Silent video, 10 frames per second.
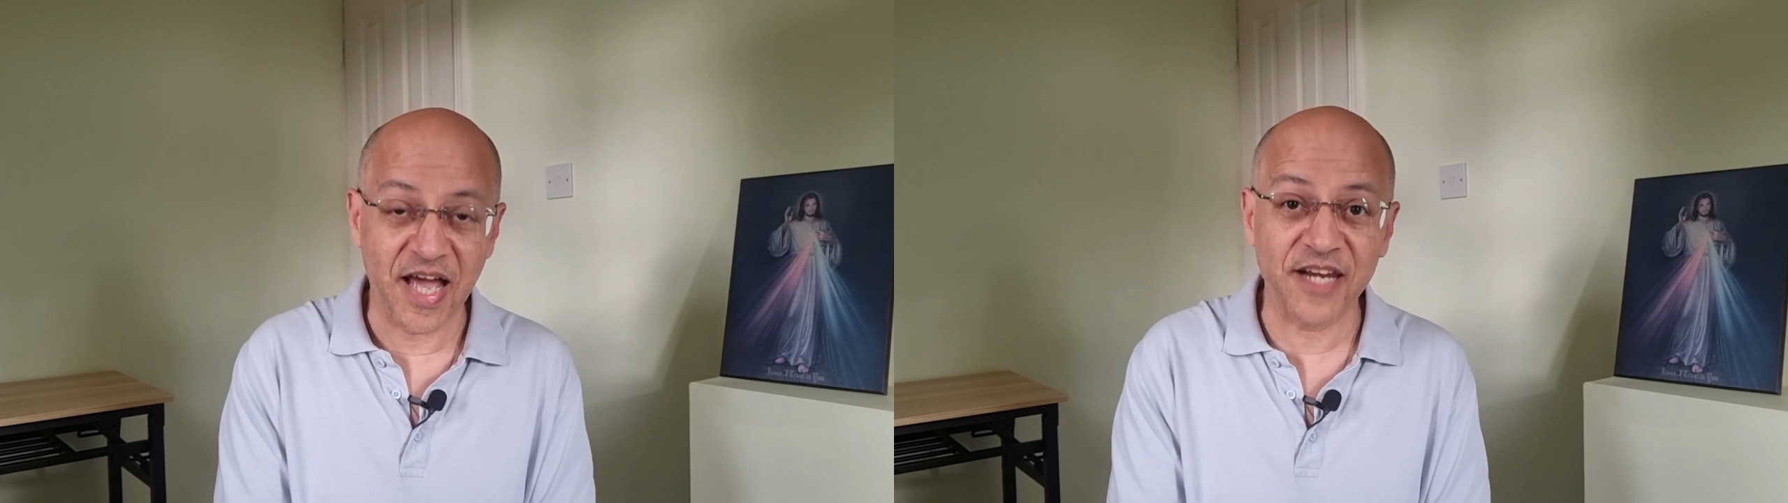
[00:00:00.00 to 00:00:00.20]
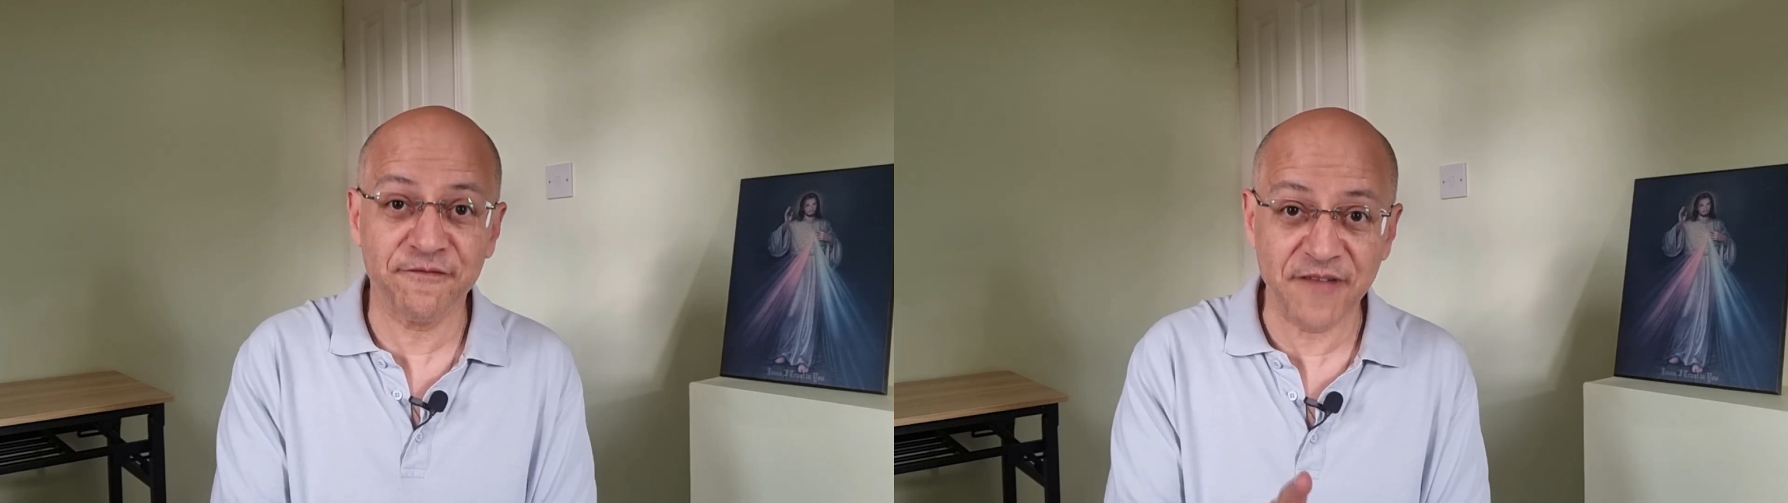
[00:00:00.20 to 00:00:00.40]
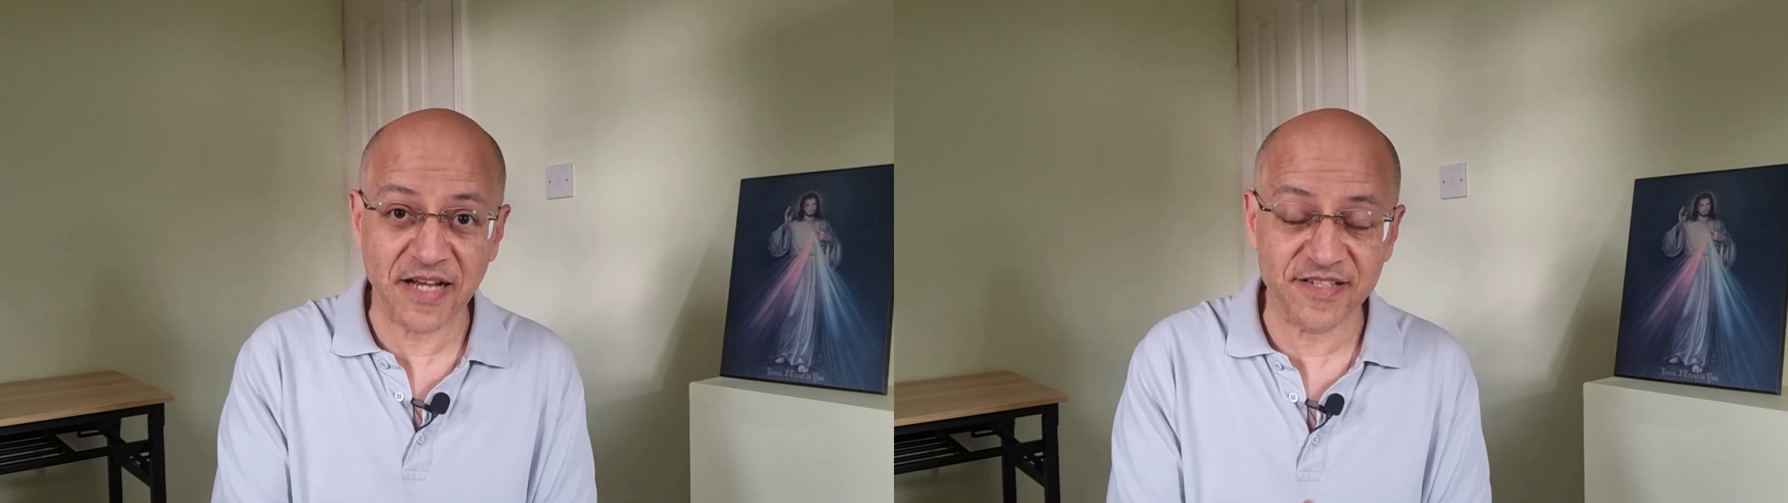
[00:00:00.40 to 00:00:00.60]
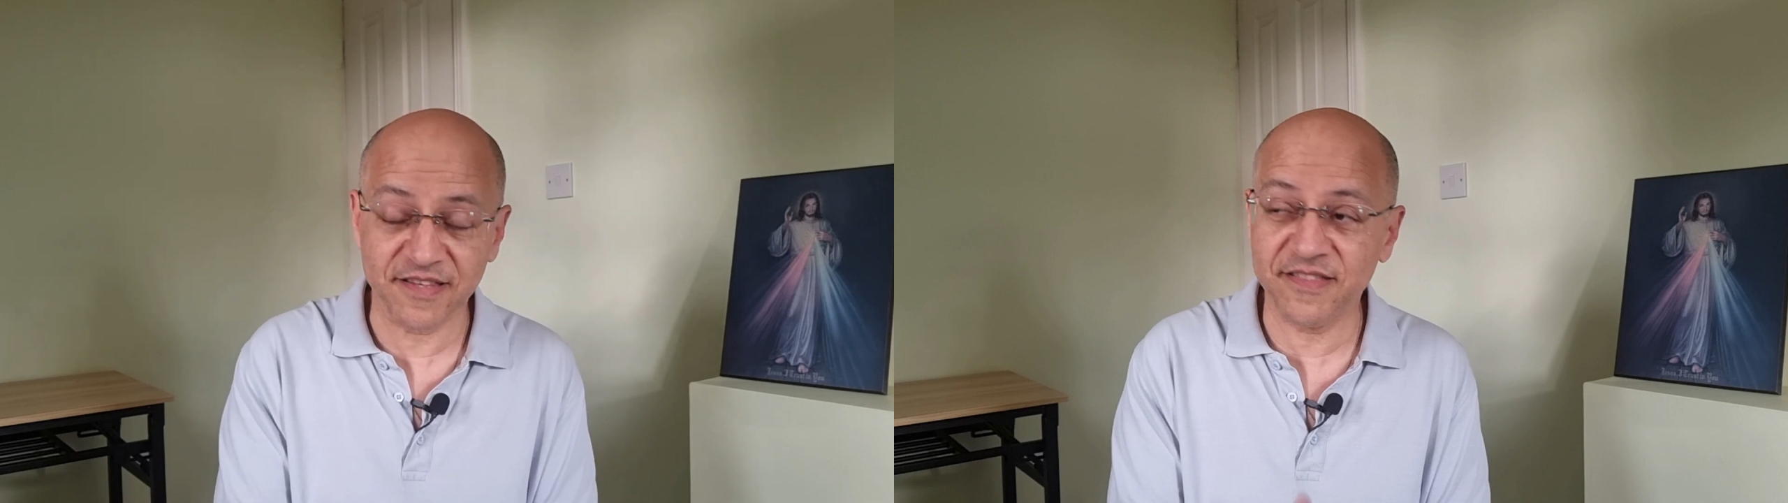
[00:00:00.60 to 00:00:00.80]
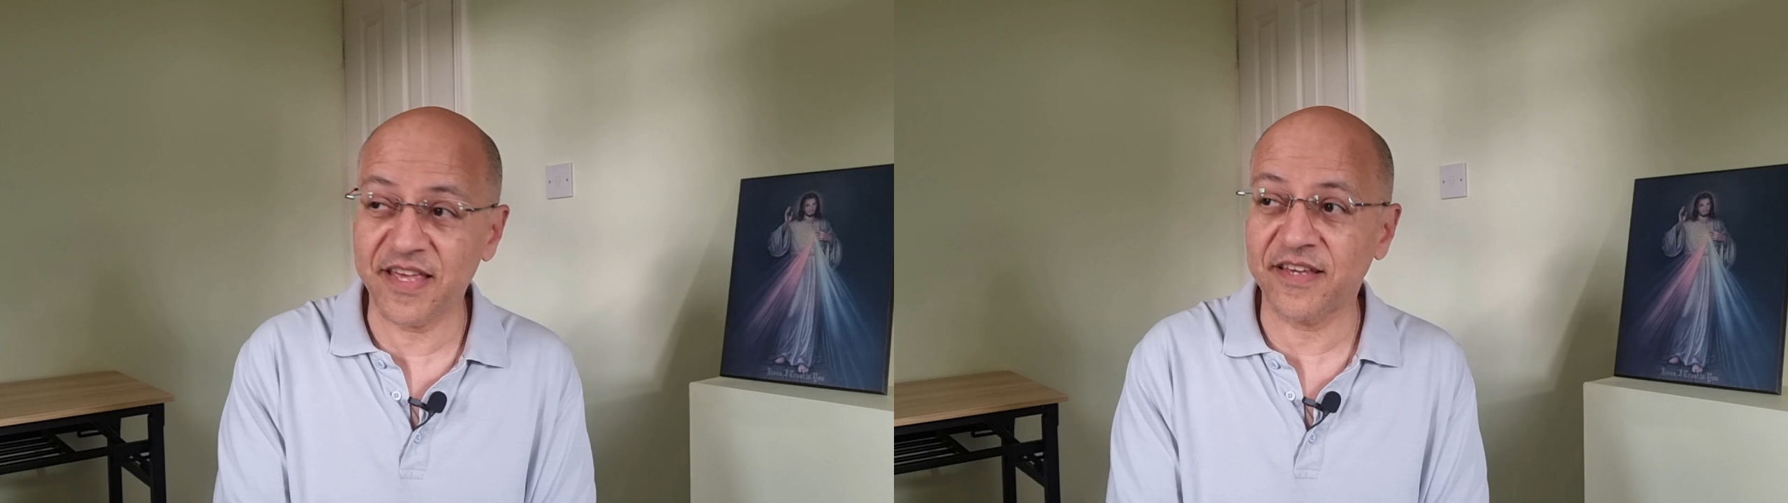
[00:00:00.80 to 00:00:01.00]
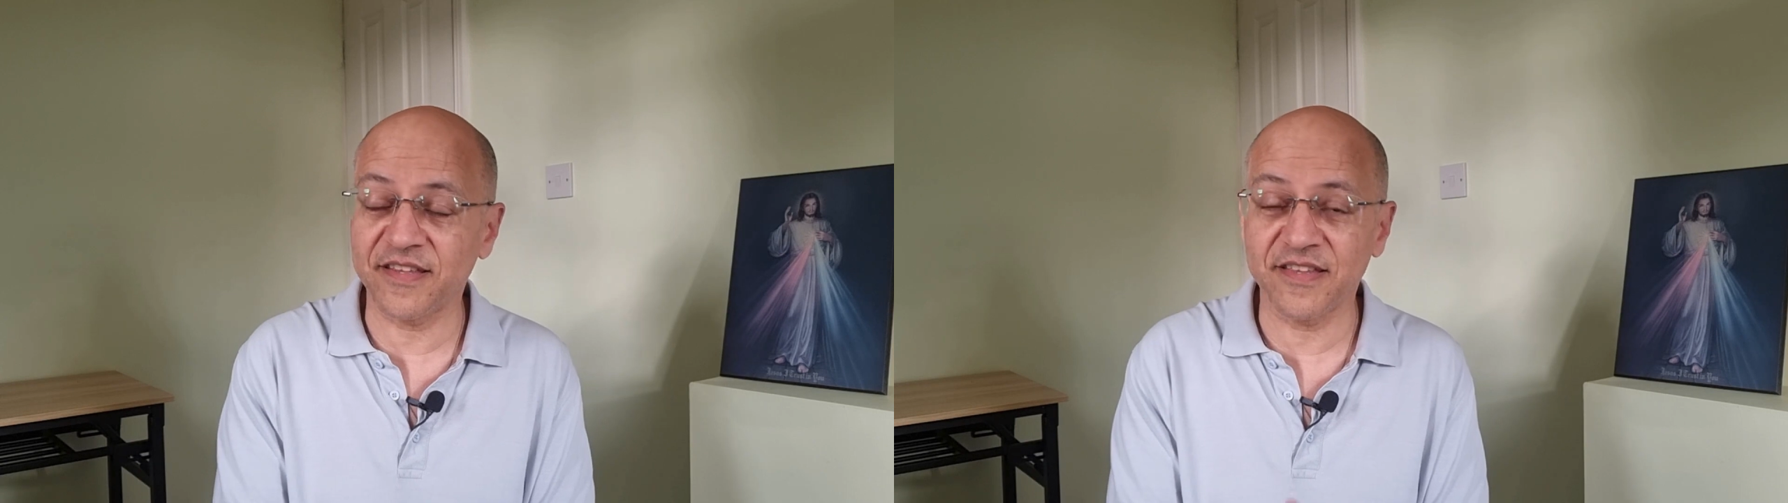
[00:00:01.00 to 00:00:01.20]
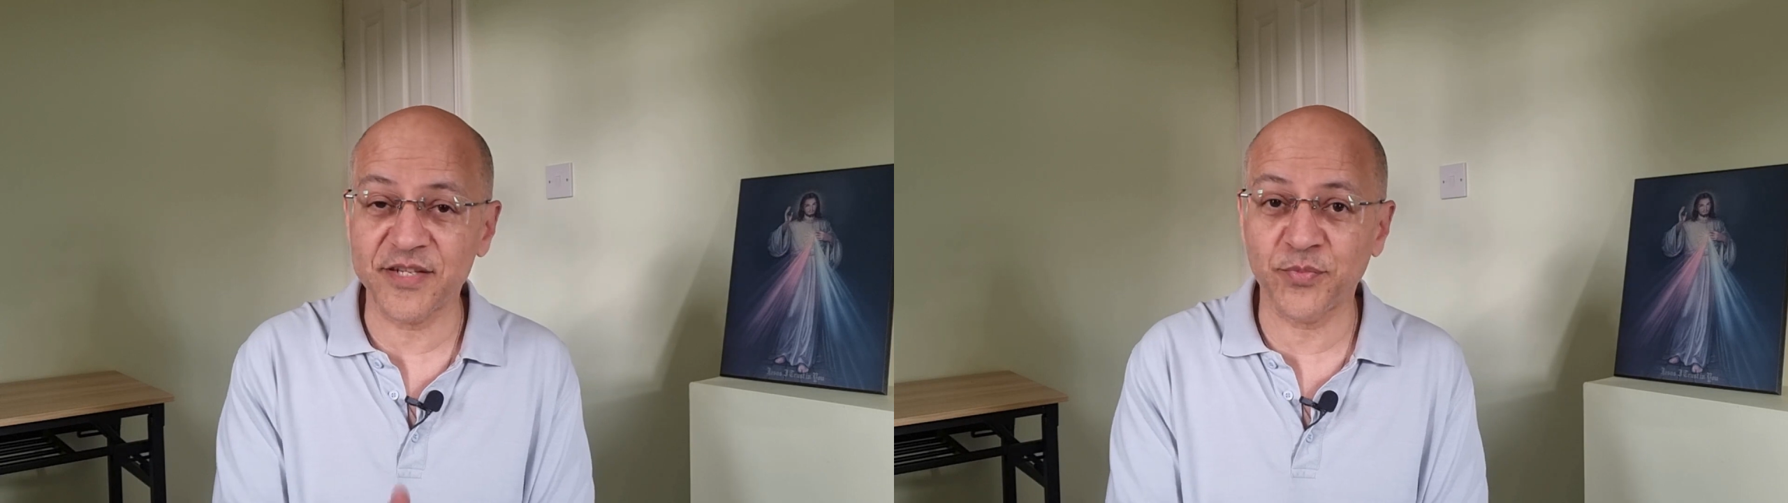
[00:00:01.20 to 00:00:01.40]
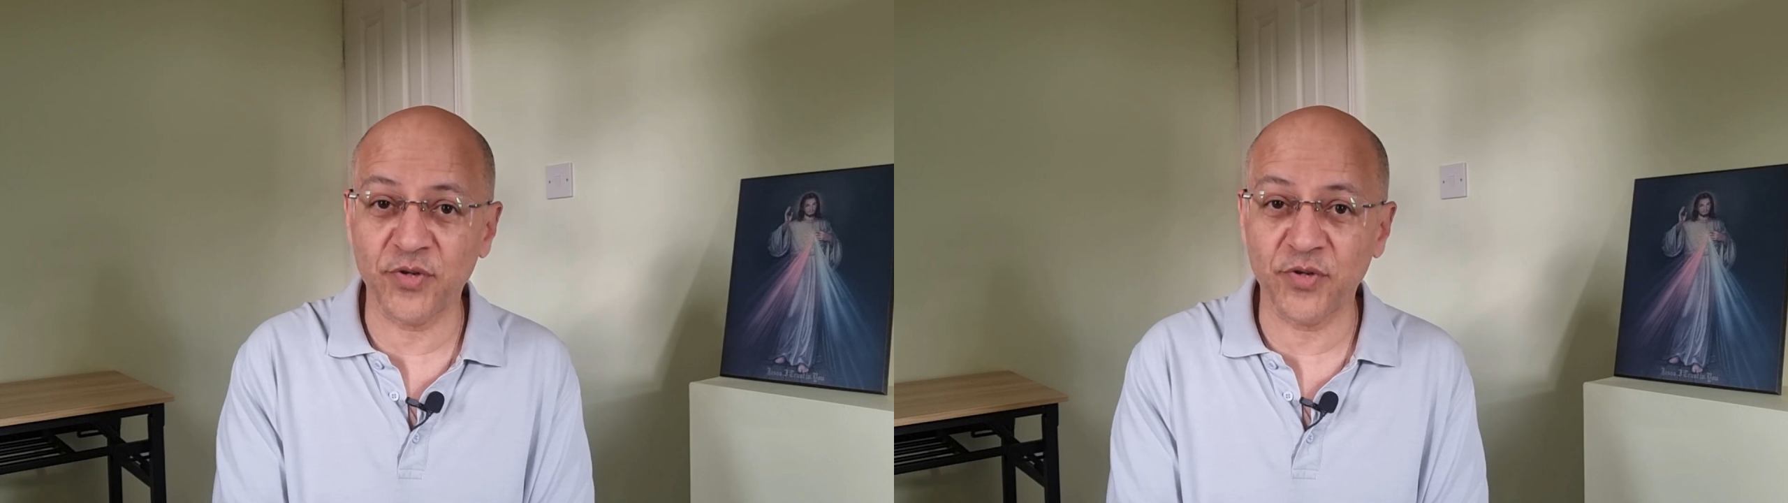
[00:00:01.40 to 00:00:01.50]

and in fact I think at this